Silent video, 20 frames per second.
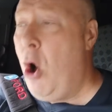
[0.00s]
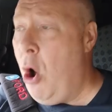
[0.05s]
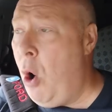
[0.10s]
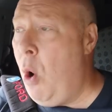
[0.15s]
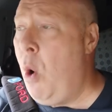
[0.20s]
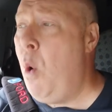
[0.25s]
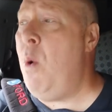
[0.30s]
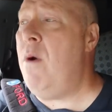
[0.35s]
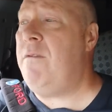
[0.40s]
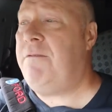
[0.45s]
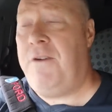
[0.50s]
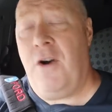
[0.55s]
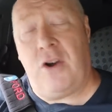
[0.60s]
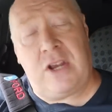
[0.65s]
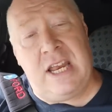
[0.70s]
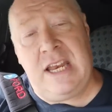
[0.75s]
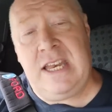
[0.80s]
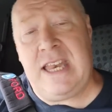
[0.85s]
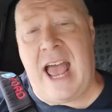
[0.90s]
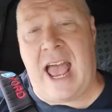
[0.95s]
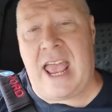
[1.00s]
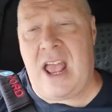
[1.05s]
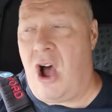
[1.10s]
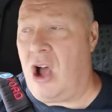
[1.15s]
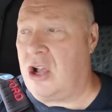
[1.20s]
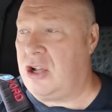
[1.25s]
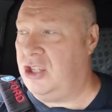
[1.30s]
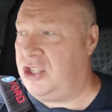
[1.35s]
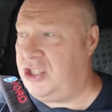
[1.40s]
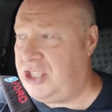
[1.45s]
All fucking
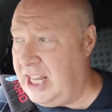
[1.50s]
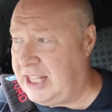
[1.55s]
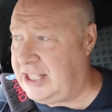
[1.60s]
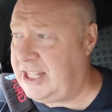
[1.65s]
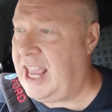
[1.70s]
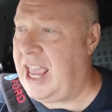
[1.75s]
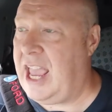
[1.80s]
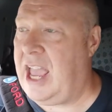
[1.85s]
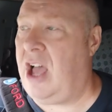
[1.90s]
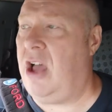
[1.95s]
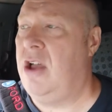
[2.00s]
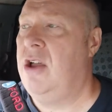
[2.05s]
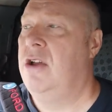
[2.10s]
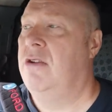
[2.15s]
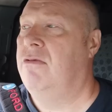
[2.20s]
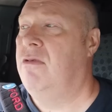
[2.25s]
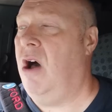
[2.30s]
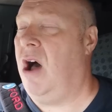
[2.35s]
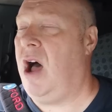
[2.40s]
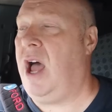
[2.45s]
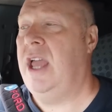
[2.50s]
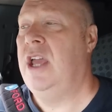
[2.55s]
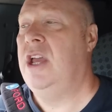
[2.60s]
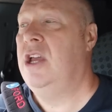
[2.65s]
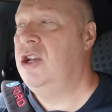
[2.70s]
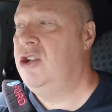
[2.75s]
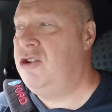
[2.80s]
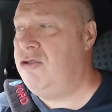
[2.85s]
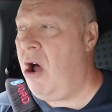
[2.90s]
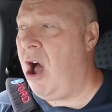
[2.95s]
day I could sit here, right,
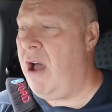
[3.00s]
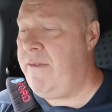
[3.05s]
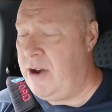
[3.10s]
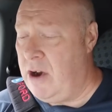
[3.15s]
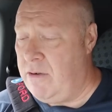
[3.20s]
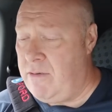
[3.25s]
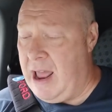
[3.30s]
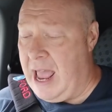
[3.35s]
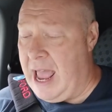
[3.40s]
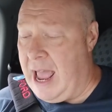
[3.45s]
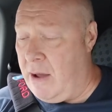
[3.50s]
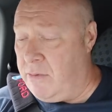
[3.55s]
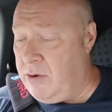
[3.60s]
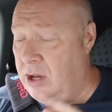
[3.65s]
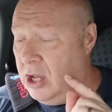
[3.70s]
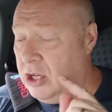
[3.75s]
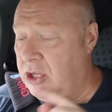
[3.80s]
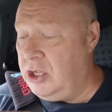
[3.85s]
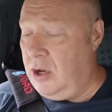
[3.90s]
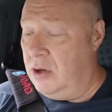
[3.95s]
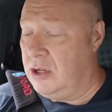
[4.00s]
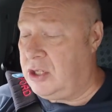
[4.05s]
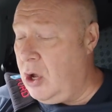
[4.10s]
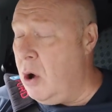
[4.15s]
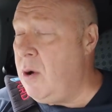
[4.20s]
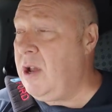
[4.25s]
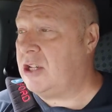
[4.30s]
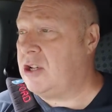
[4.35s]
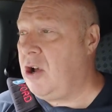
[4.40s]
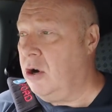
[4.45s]
driving around,
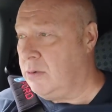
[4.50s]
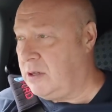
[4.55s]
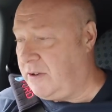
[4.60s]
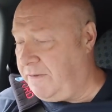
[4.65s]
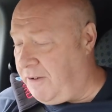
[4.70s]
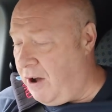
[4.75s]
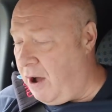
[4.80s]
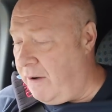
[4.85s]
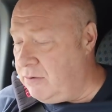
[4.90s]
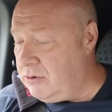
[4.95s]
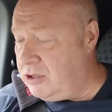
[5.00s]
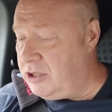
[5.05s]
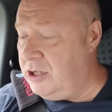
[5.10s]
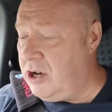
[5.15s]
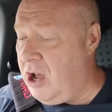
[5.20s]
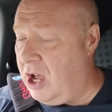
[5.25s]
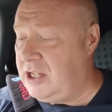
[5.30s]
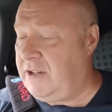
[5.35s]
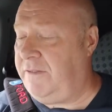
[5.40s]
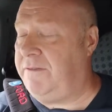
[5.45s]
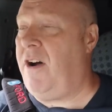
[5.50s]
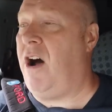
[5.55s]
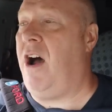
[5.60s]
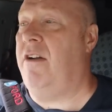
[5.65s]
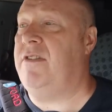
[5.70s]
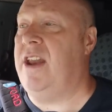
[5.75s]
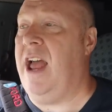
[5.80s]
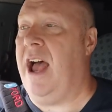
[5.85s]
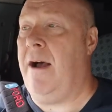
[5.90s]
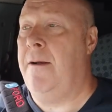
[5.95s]
use, oh, it's gone up to five hundred and
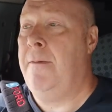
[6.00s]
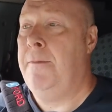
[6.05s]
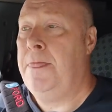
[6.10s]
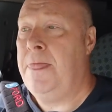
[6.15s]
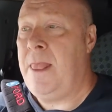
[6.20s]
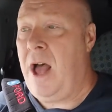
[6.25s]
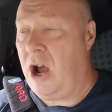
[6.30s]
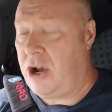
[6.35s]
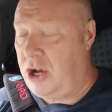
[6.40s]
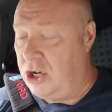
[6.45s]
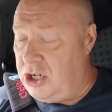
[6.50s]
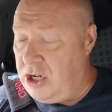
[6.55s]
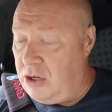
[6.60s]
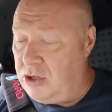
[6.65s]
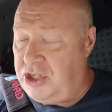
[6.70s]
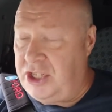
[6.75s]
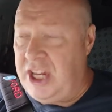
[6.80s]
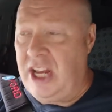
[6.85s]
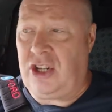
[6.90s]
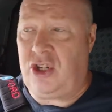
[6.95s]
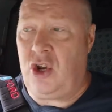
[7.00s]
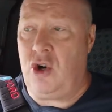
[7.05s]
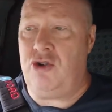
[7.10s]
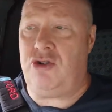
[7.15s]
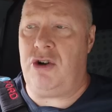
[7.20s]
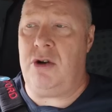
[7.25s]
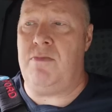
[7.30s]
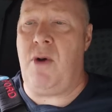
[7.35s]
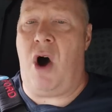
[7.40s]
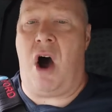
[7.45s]
ninety-five now. I could use six
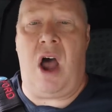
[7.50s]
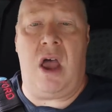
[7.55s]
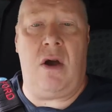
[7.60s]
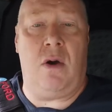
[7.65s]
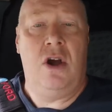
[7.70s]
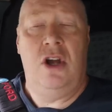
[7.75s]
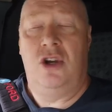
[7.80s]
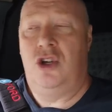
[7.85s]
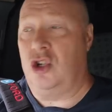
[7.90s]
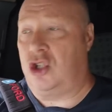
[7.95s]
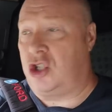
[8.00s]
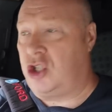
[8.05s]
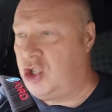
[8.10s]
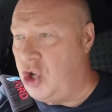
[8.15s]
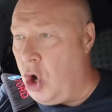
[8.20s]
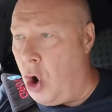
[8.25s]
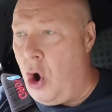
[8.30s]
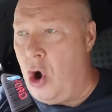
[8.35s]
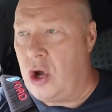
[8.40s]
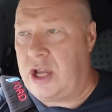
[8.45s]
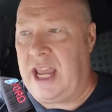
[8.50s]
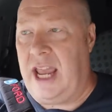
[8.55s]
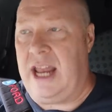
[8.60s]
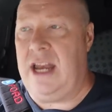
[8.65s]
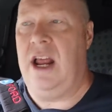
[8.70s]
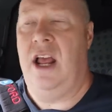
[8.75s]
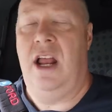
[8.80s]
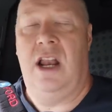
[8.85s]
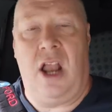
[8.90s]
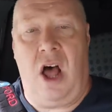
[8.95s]
hundred mile just
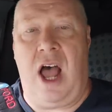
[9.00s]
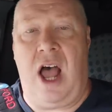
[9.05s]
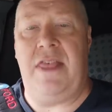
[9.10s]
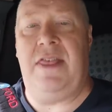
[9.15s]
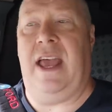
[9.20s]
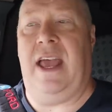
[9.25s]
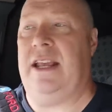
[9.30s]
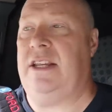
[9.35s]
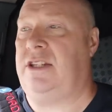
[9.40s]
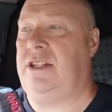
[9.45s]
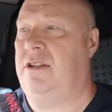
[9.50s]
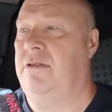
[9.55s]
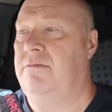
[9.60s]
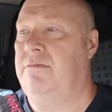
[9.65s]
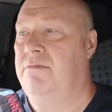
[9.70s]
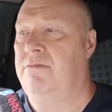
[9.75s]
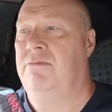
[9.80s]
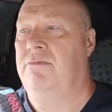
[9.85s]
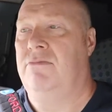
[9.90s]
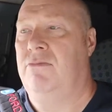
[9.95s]
talking like this,